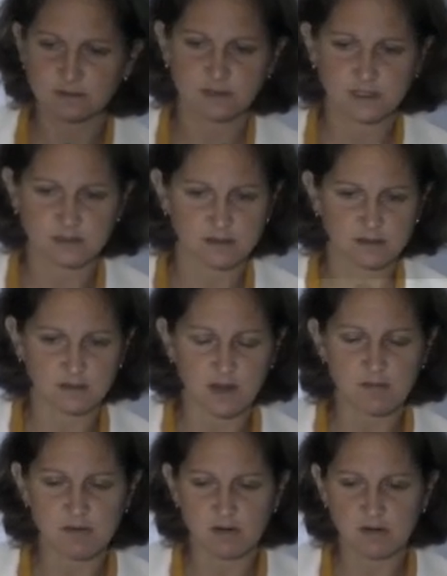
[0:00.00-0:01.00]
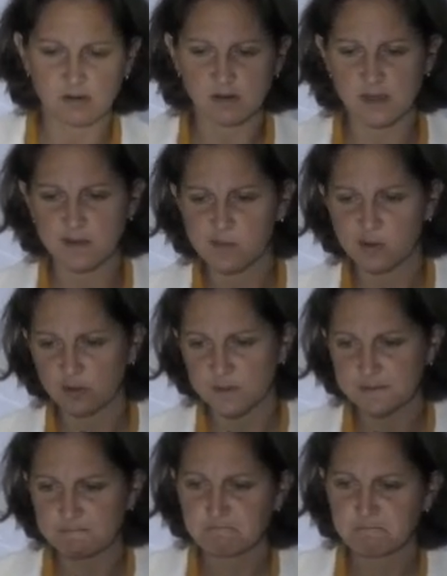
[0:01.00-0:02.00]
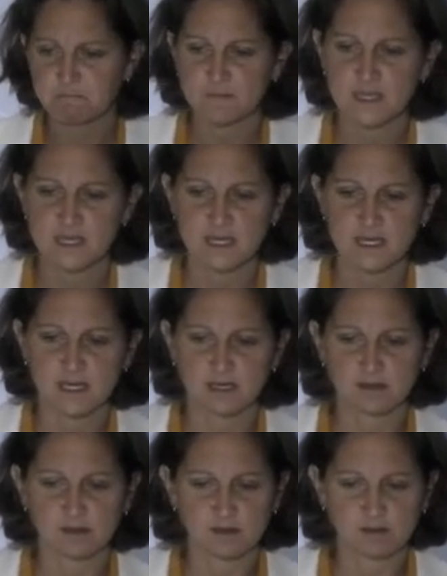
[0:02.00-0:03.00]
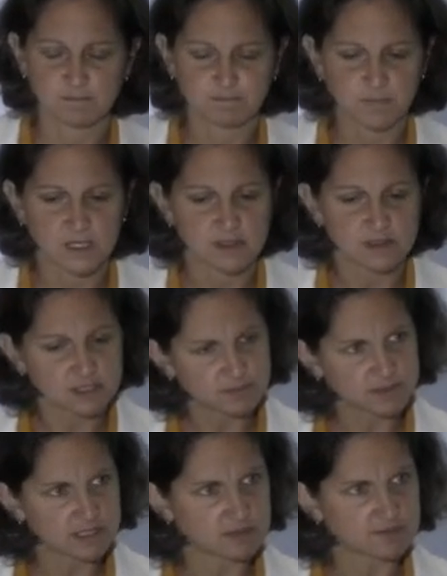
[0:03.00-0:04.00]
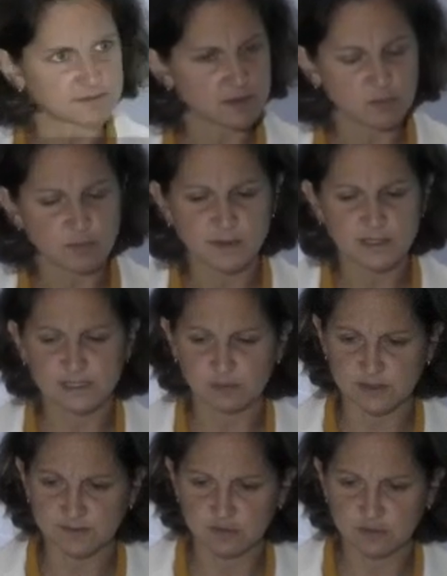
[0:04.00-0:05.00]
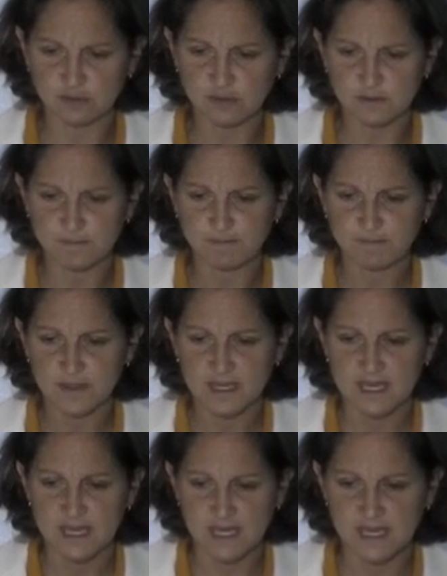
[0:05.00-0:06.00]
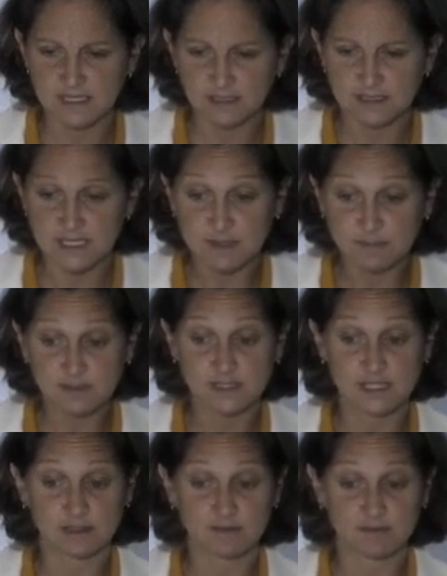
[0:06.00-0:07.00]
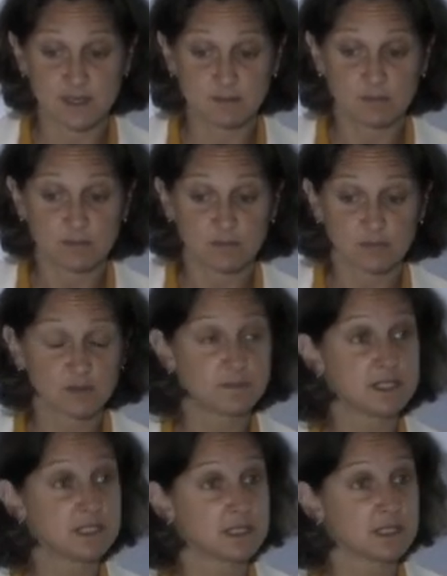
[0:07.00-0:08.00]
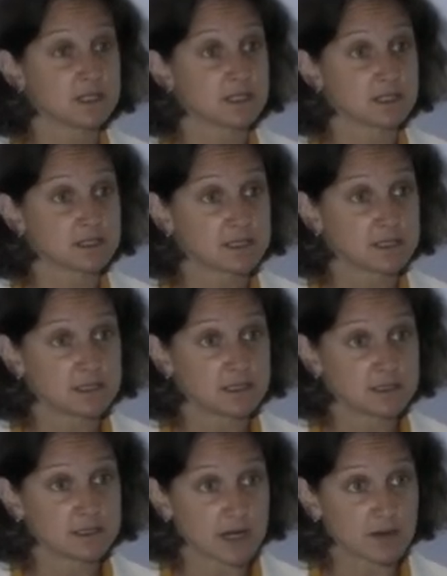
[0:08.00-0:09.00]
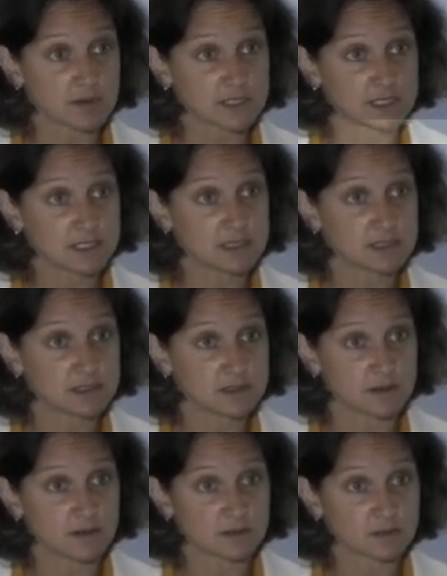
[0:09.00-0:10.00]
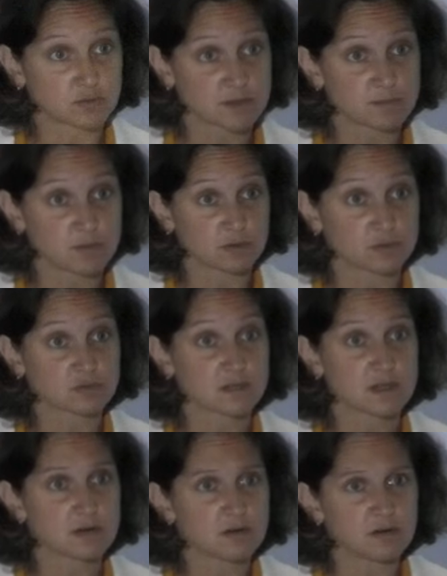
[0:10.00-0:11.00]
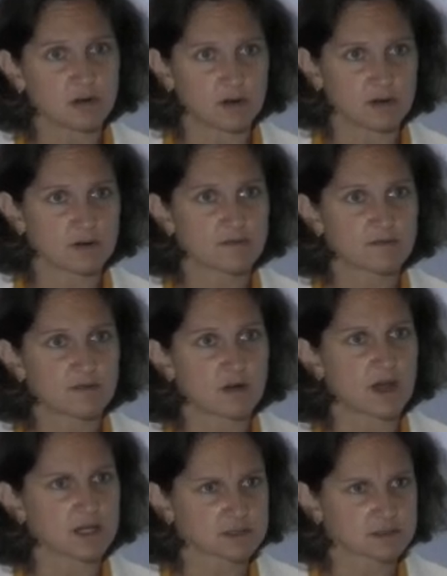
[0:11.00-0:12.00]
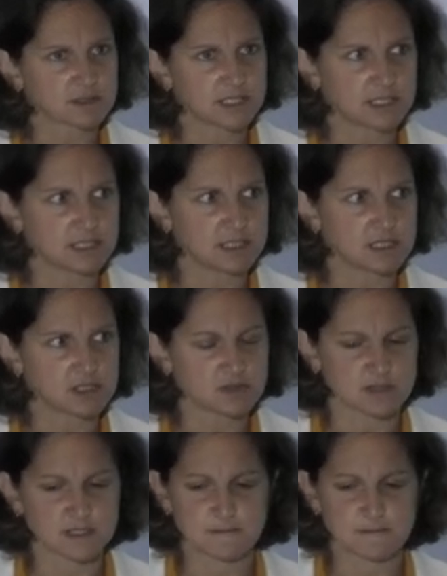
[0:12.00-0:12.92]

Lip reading: It's a lower hemoglobin. 30% of them will be transfused, and 10% of them will be directed transport to the OR for associated injuries.